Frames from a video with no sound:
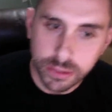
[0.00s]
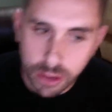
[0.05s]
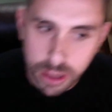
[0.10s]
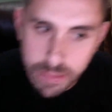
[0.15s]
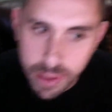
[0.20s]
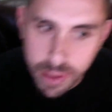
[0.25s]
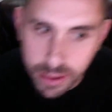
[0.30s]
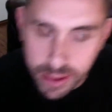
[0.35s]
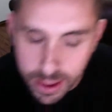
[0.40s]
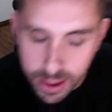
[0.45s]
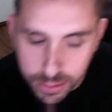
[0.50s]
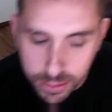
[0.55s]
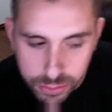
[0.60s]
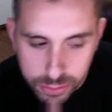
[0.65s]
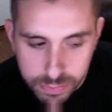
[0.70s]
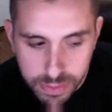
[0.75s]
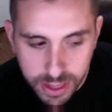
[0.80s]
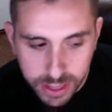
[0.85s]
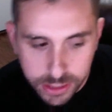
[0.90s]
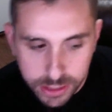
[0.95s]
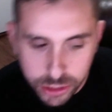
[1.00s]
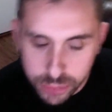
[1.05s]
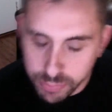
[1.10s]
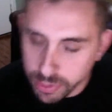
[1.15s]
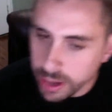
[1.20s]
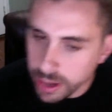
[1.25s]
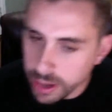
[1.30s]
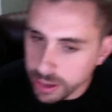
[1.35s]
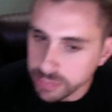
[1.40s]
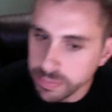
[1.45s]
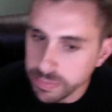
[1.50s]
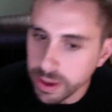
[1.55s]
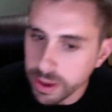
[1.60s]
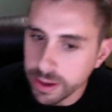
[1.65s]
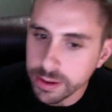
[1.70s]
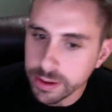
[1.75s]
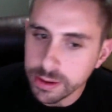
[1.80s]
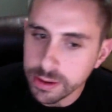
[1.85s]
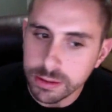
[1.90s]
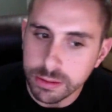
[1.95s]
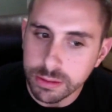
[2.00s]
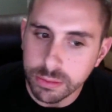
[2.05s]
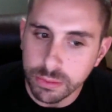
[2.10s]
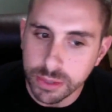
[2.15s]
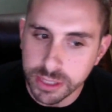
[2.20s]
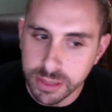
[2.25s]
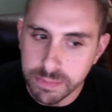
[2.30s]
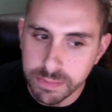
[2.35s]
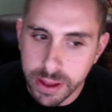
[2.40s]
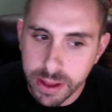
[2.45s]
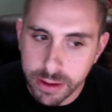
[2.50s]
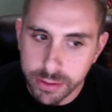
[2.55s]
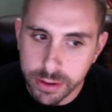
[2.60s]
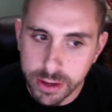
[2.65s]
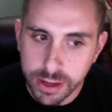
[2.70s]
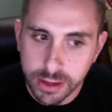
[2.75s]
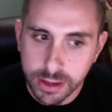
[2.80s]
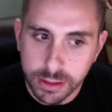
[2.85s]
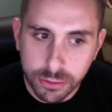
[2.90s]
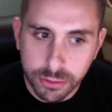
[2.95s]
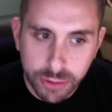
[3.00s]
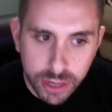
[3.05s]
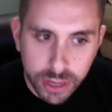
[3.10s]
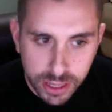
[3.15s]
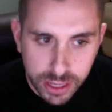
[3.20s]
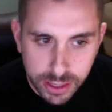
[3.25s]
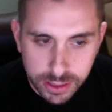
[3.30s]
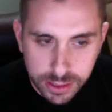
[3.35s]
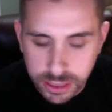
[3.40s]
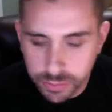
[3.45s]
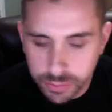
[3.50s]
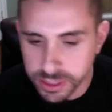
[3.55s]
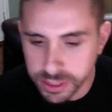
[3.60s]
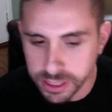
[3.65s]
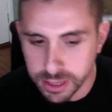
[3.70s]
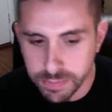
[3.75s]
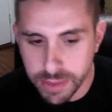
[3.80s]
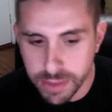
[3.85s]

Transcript: how you made your product better? Was it better ingredients? Was it better